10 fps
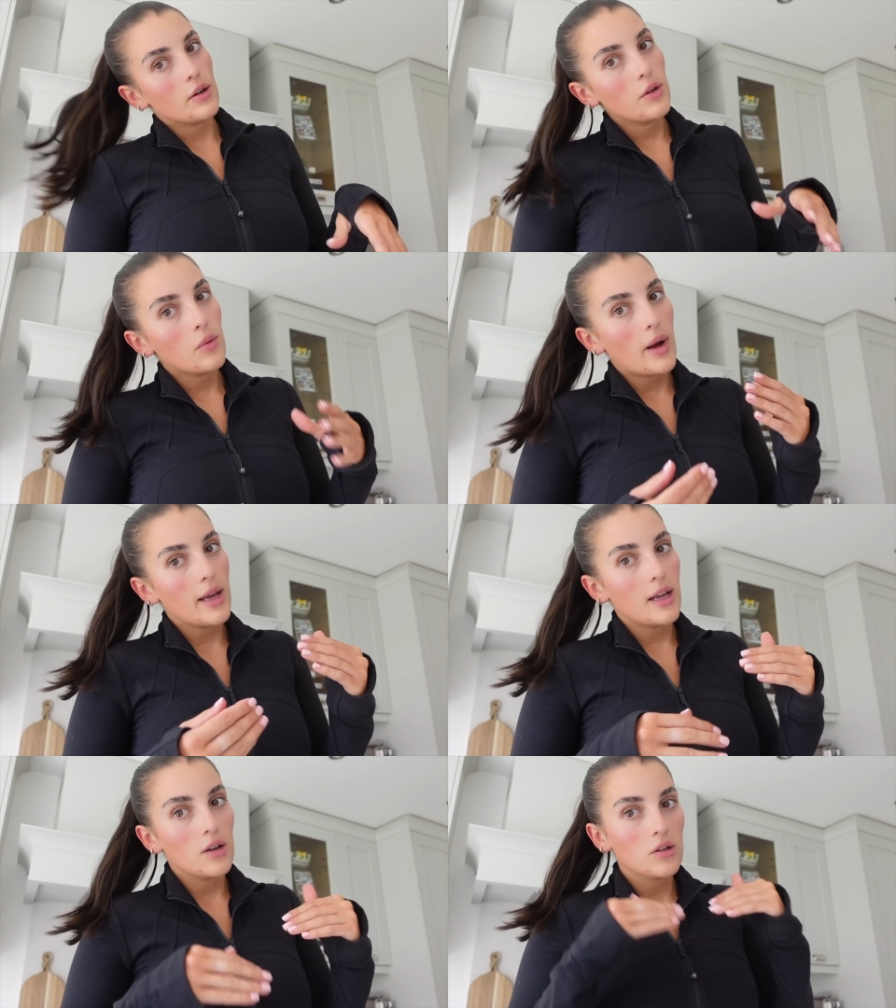don't know
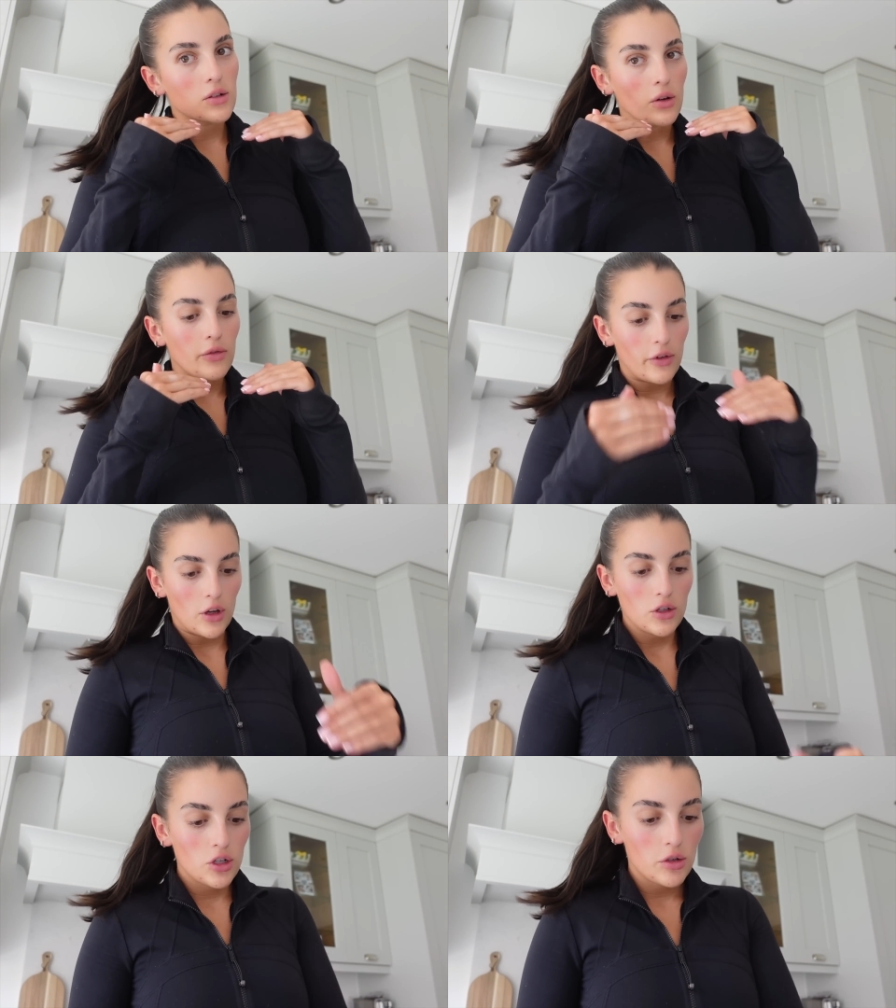why I look so
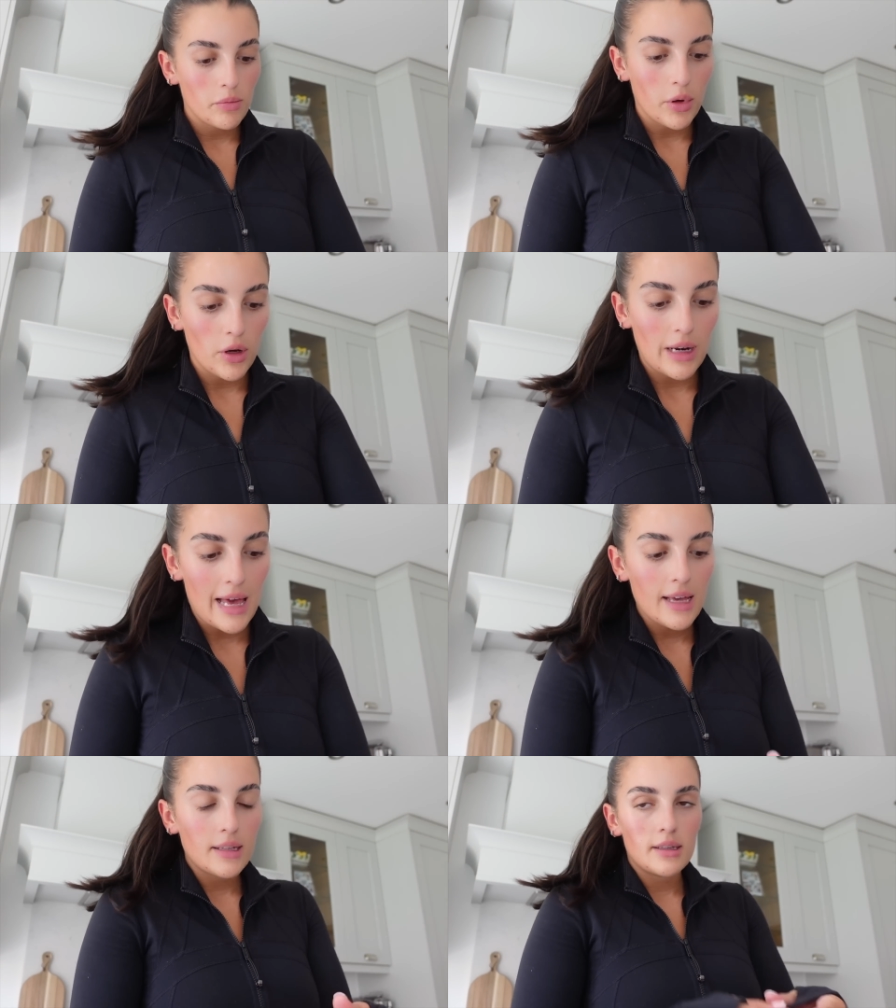flushed, but
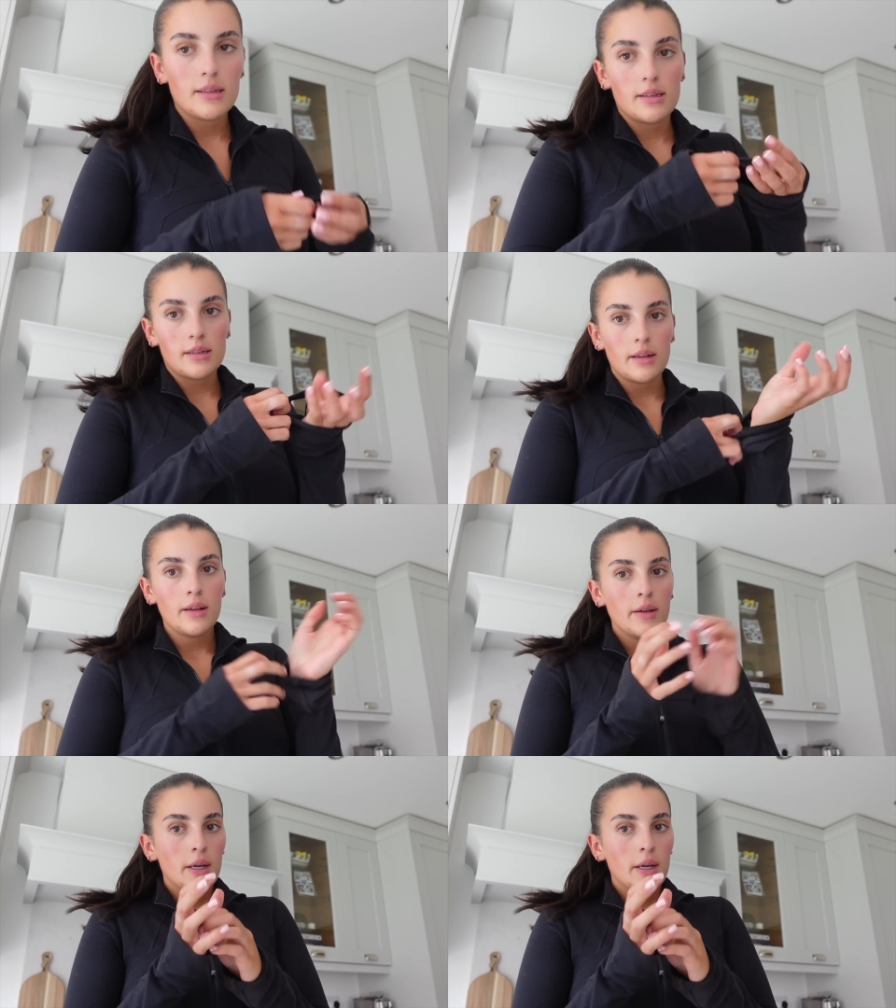let's